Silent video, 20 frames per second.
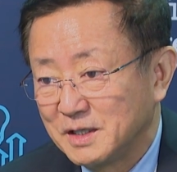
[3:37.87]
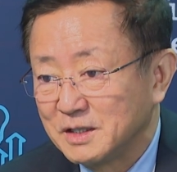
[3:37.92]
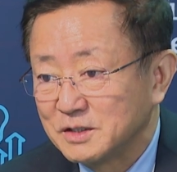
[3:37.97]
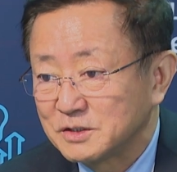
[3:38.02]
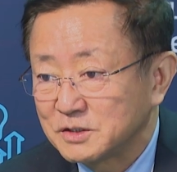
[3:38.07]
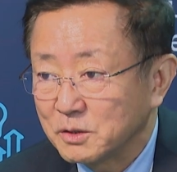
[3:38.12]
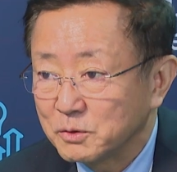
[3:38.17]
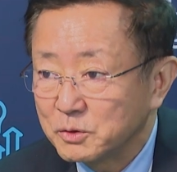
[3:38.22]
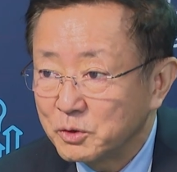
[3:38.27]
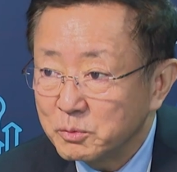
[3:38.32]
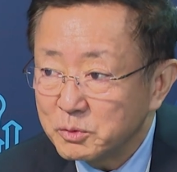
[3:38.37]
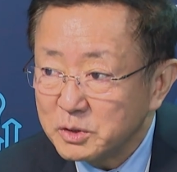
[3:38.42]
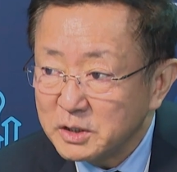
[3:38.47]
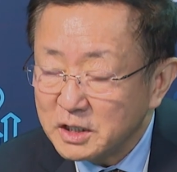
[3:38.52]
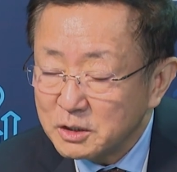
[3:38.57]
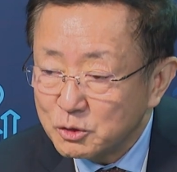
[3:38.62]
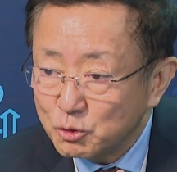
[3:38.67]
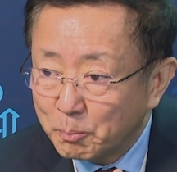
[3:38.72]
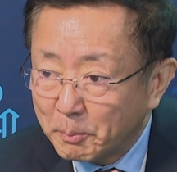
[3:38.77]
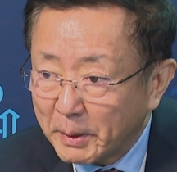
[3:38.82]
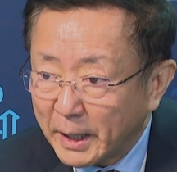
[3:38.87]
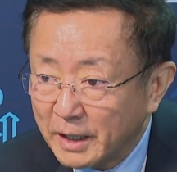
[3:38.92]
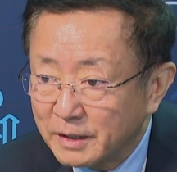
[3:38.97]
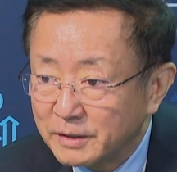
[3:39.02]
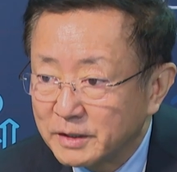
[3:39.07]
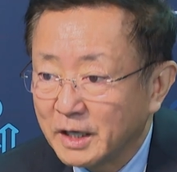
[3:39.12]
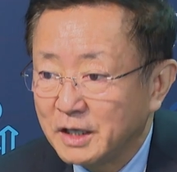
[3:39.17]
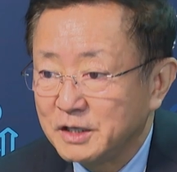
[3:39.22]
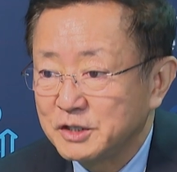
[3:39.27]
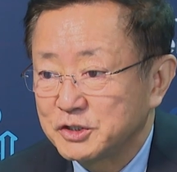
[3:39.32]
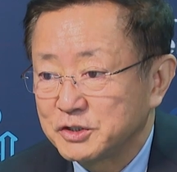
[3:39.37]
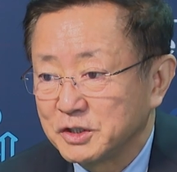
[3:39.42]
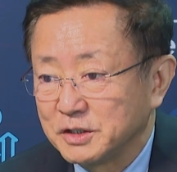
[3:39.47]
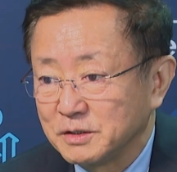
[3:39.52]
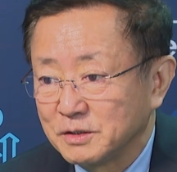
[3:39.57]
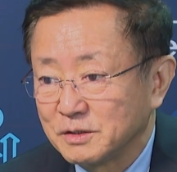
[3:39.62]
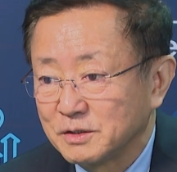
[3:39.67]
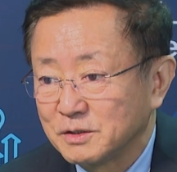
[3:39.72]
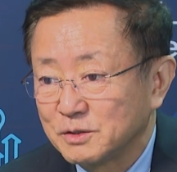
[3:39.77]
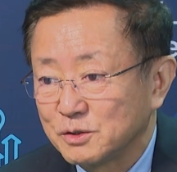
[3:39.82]
So you need to pay
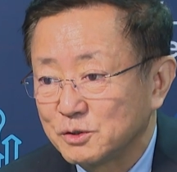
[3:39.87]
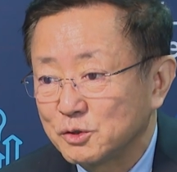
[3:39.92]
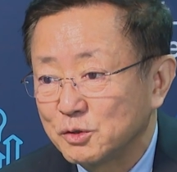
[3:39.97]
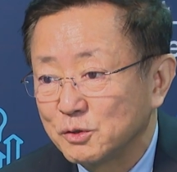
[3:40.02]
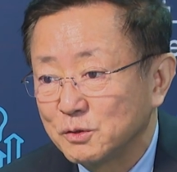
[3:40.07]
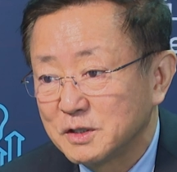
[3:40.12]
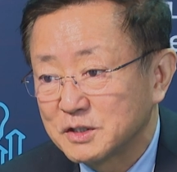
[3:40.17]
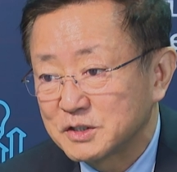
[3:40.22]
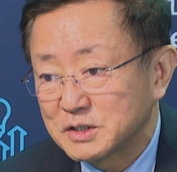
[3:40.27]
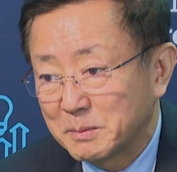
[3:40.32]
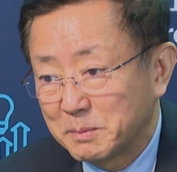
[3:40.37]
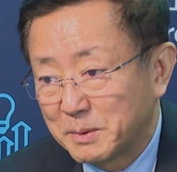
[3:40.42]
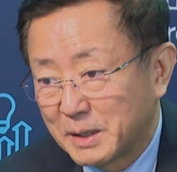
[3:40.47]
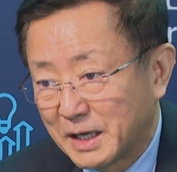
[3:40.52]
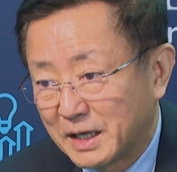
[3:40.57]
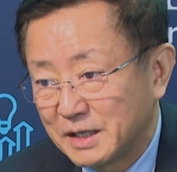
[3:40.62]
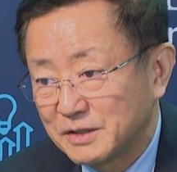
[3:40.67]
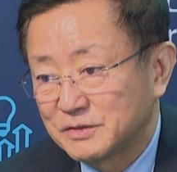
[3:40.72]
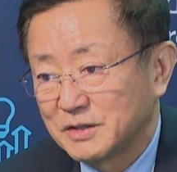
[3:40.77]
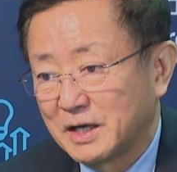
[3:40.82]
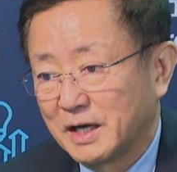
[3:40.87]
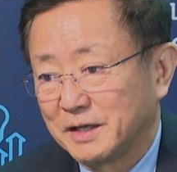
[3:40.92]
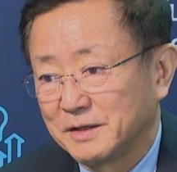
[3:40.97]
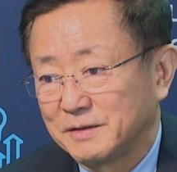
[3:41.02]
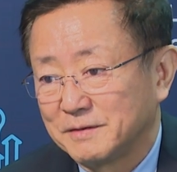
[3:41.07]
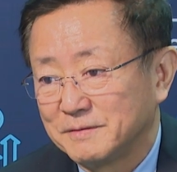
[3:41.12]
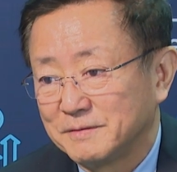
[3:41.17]
attention to the supply side.